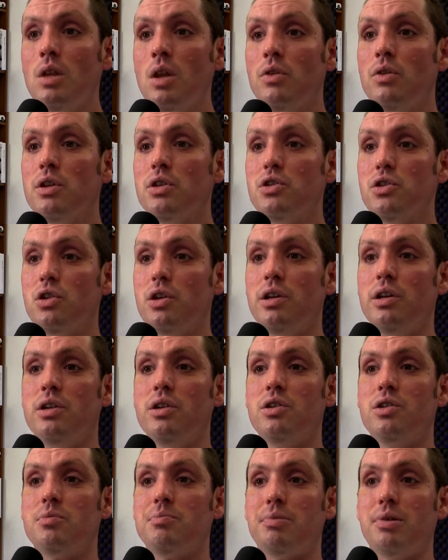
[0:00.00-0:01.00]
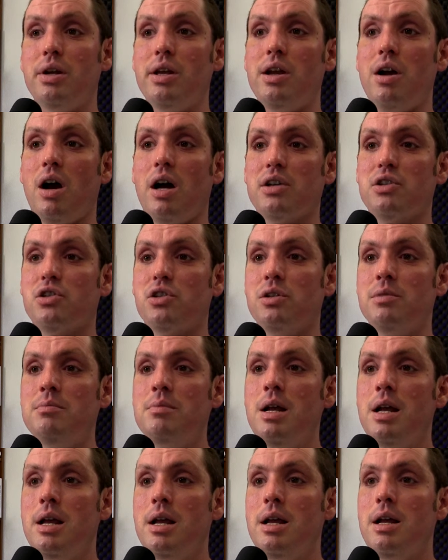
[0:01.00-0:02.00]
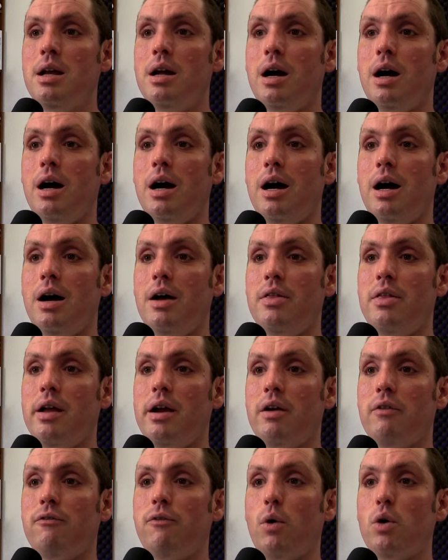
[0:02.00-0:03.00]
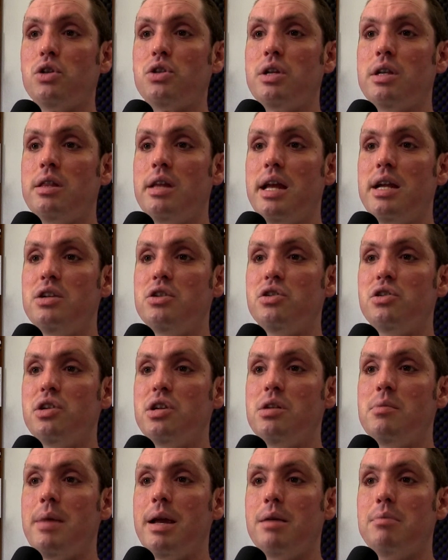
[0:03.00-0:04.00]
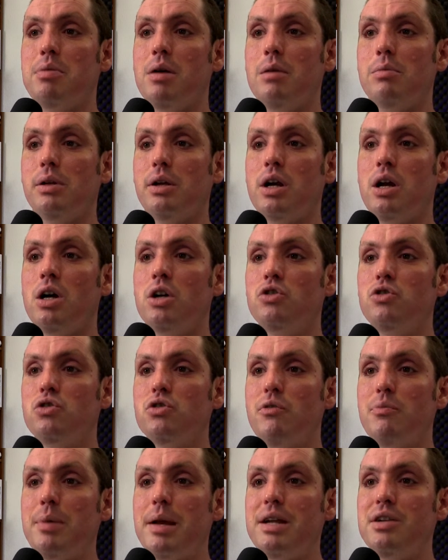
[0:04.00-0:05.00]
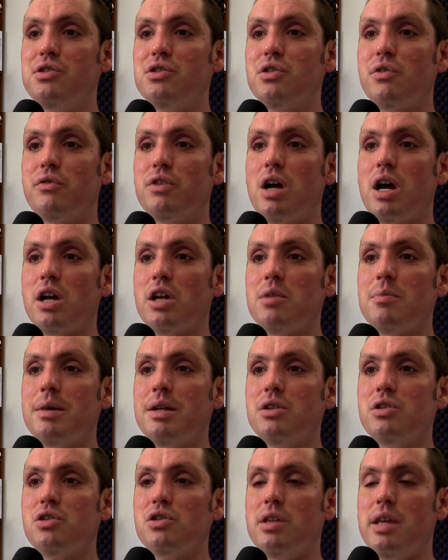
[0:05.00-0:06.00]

This is pretty awesome. Uh, they are forcing the agency to make public hundreds of pages of documents.